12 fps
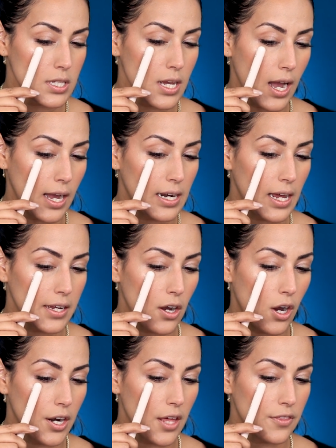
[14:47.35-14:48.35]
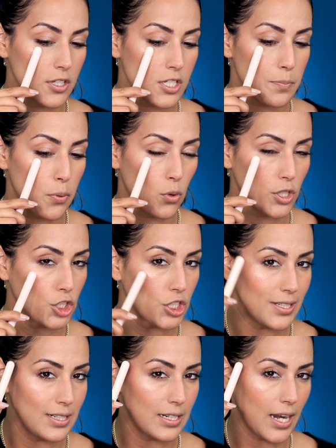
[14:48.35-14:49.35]
the highlight on this
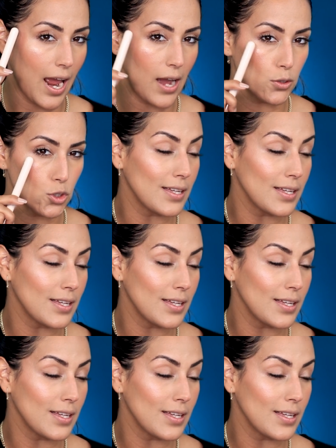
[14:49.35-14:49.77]
portion and out.